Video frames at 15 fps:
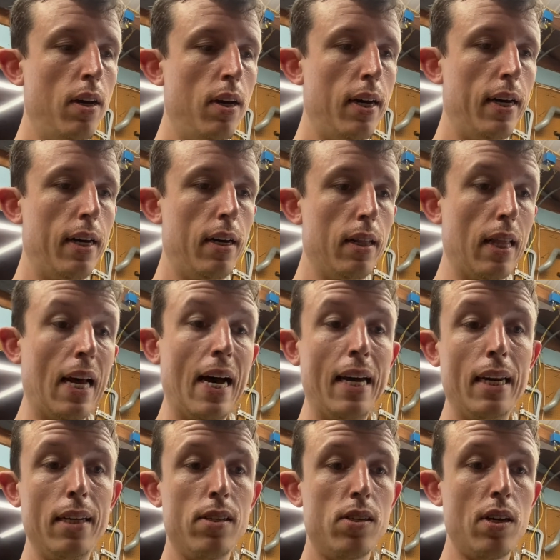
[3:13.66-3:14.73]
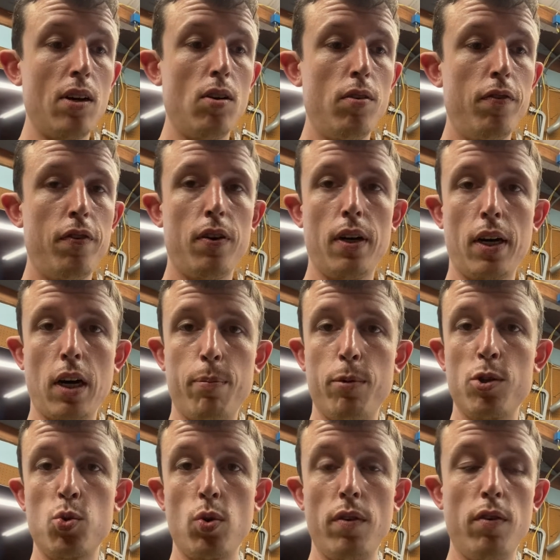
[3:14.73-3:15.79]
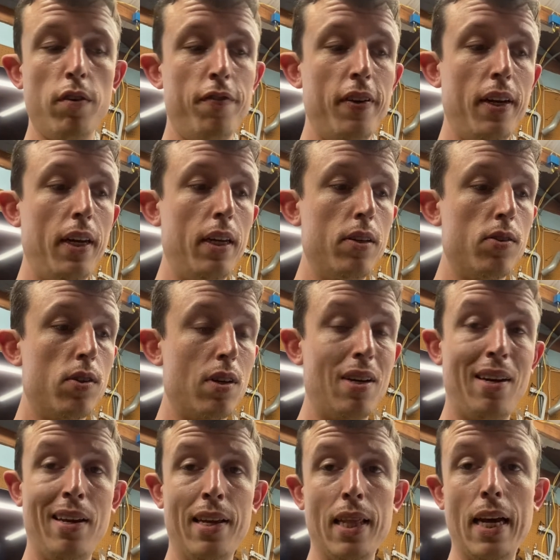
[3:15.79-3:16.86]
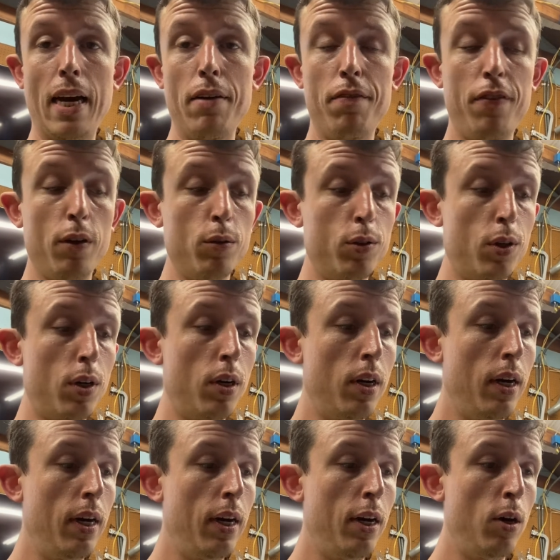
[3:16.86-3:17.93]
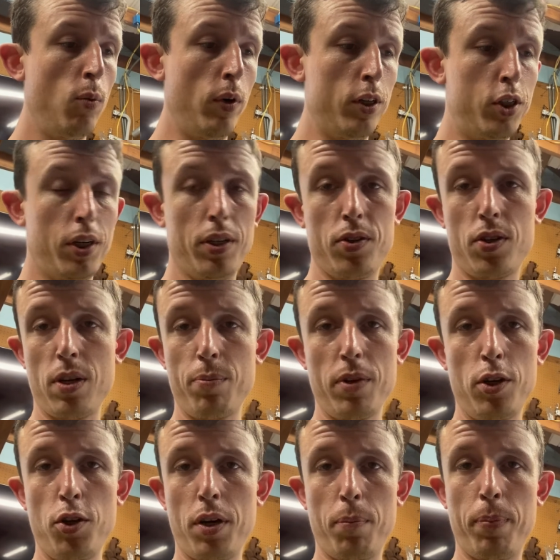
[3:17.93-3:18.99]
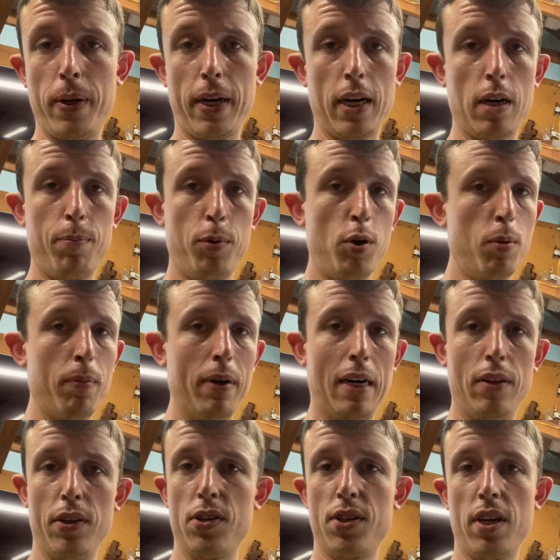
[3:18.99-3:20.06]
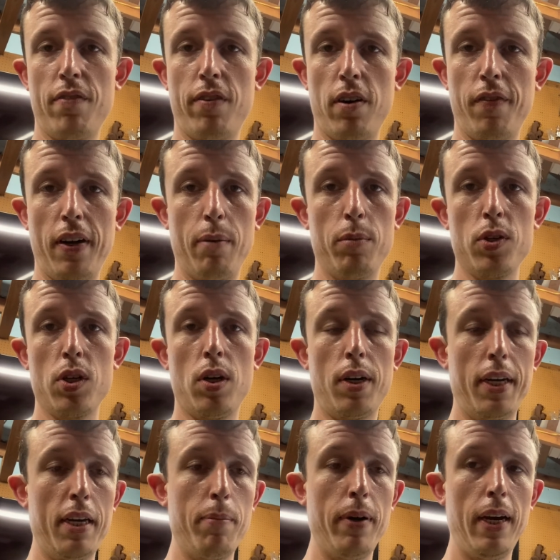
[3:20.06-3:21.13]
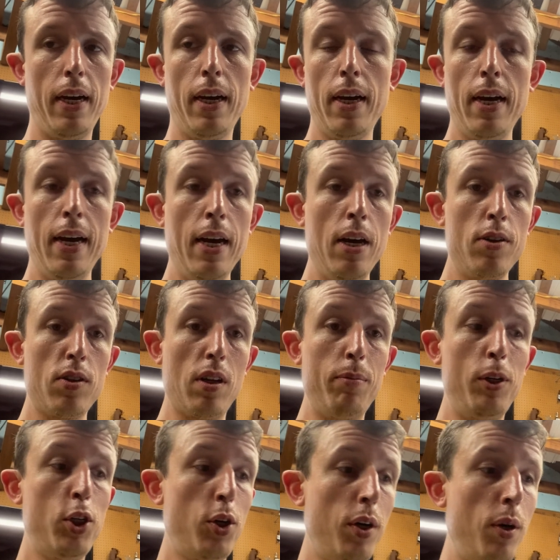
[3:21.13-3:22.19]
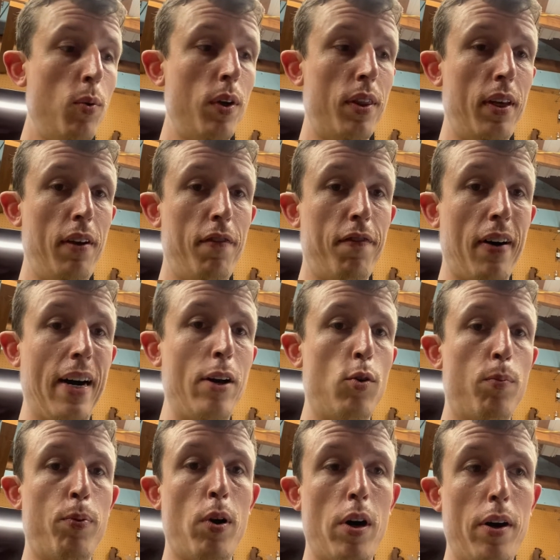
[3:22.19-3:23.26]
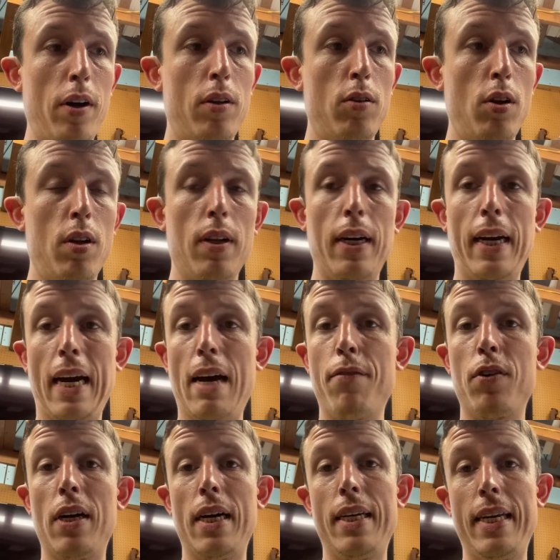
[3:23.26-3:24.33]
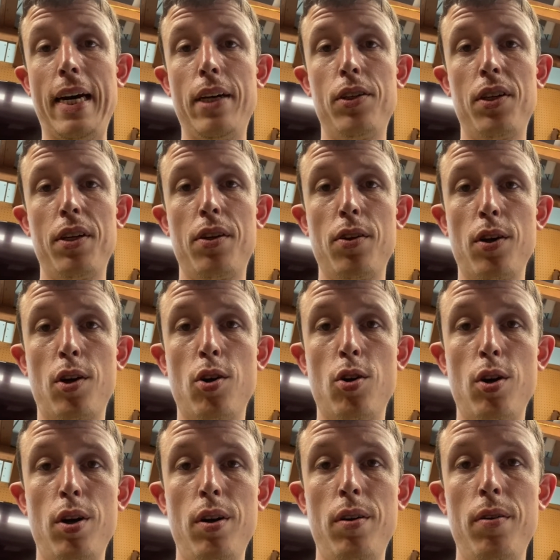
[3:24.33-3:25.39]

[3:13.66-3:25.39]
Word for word: uh, line itself, a couple swivel fittings, an inline filter, which is something you can pick up. You can buy all this stuff off Amazon, eBay. So let me show you what the final product looked like after I attached it to the car.